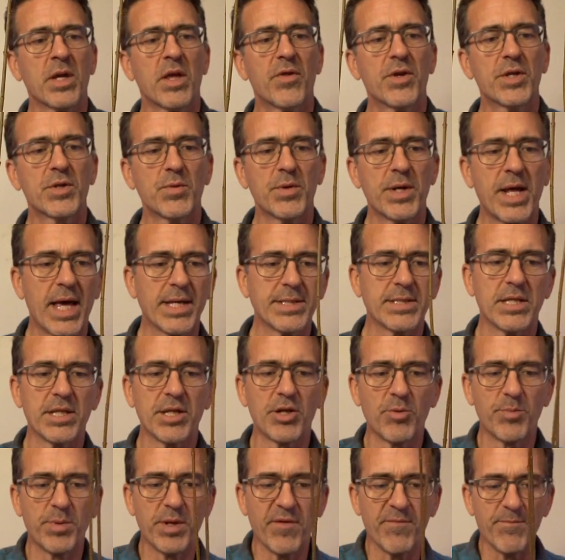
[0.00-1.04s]
This one has a little
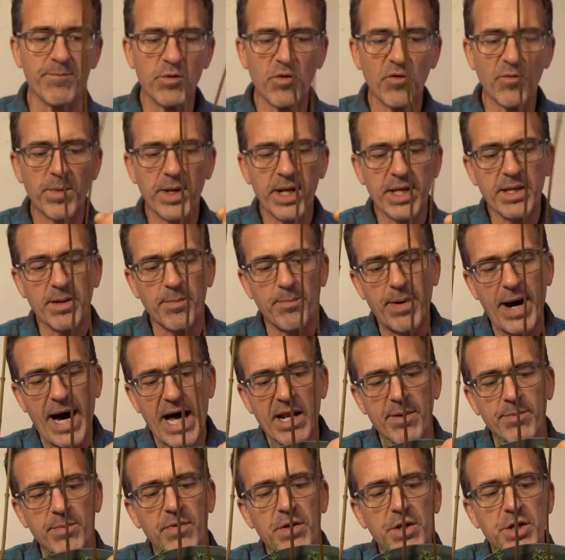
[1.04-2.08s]
bit of movement at the
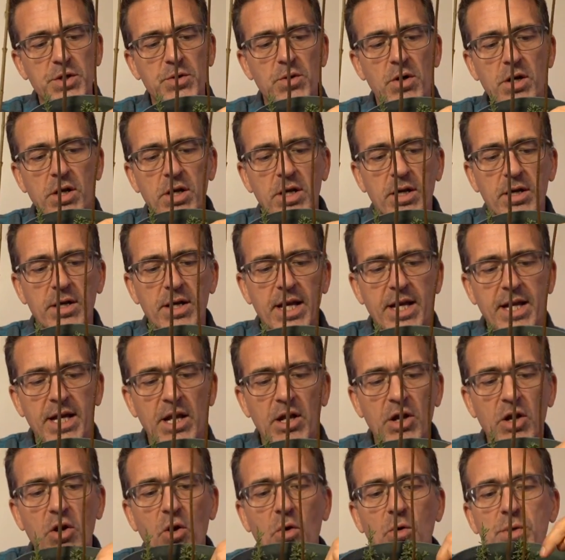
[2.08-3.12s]
bottom of the trunk. It kind of
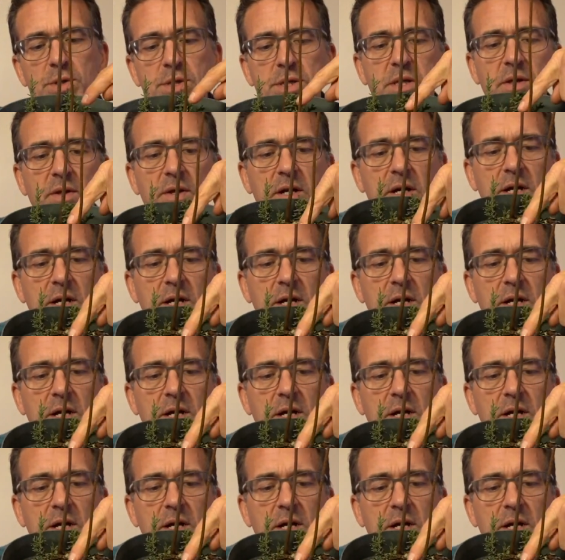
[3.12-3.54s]
goes to